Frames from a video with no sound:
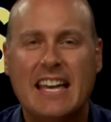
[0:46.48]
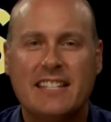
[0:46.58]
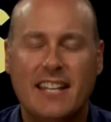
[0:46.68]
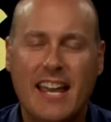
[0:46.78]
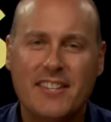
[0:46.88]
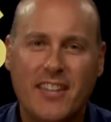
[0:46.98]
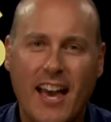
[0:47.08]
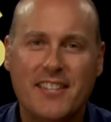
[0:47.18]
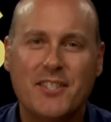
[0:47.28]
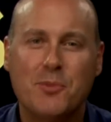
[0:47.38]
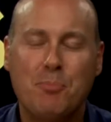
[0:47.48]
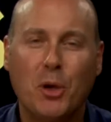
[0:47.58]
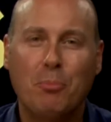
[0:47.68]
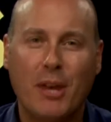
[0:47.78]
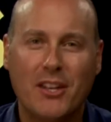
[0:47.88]
Today's guest is
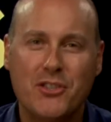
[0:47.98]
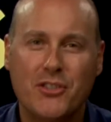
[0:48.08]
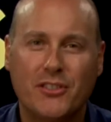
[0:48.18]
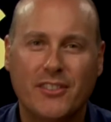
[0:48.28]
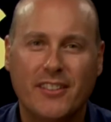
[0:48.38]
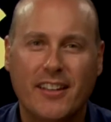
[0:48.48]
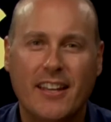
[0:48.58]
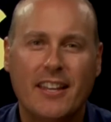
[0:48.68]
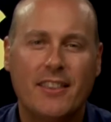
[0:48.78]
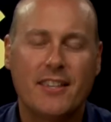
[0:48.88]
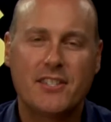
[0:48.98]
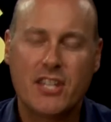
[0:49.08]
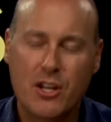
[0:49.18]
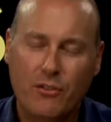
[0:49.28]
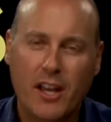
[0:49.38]
Bill Binch, the
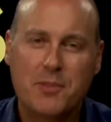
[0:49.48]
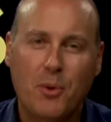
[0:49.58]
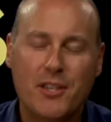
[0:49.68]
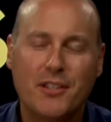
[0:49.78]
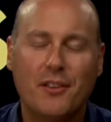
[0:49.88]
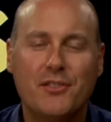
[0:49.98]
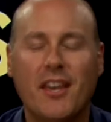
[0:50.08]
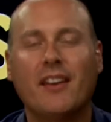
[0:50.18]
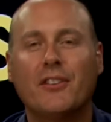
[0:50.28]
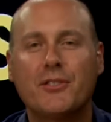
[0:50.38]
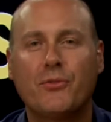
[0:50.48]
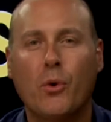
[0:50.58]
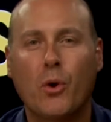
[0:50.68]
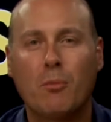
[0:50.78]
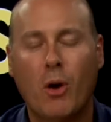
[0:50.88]
Senior Vice President of Sales
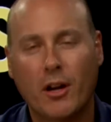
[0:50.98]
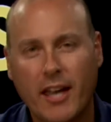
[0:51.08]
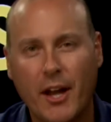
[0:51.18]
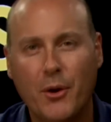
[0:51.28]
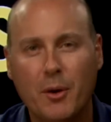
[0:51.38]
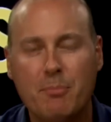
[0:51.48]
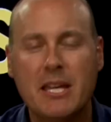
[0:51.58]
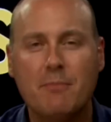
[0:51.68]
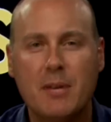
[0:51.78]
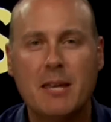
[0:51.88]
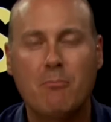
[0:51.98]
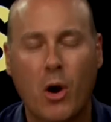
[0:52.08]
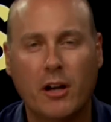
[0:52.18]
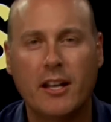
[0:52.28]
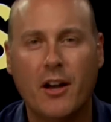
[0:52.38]
for Marketo, a B2B
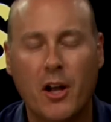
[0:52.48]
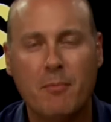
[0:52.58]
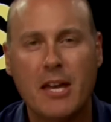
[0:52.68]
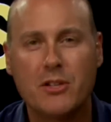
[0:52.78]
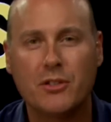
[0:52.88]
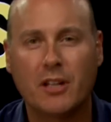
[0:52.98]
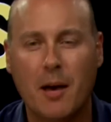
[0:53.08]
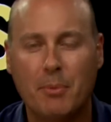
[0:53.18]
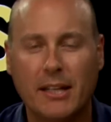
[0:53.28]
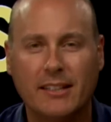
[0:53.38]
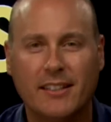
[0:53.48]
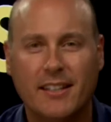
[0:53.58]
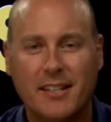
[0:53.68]
marketing automation company.